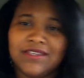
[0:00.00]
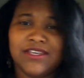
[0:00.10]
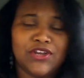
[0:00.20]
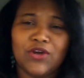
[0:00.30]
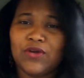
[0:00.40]

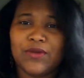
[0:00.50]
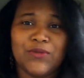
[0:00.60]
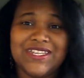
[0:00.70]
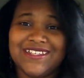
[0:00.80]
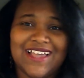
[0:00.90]
you know, can
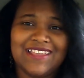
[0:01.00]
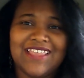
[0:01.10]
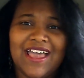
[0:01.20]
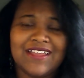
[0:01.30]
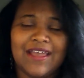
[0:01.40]
we decide
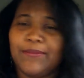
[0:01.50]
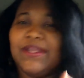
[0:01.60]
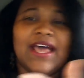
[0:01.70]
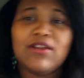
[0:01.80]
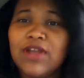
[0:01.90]
that? I
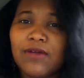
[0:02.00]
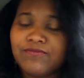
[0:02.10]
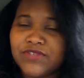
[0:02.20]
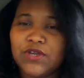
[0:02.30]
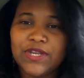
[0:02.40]
mean, I don't know.
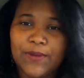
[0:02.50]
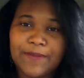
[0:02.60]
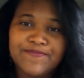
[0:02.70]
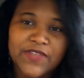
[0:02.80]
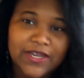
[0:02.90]
So
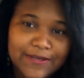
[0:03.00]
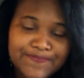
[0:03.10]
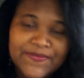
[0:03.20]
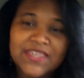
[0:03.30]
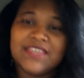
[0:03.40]
anyway, look,
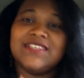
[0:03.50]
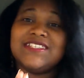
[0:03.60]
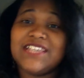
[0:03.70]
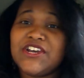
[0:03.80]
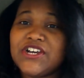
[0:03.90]
this
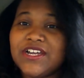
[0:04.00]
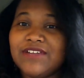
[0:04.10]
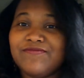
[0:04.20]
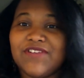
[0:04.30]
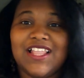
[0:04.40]
is
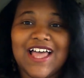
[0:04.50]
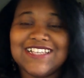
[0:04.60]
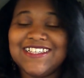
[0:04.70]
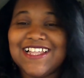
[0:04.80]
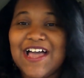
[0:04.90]
Ericka,
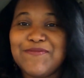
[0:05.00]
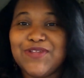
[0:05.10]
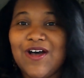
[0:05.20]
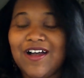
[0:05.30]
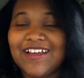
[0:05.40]
Classy Climb
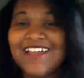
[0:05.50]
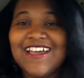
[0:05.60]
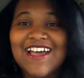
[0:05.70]
Blog.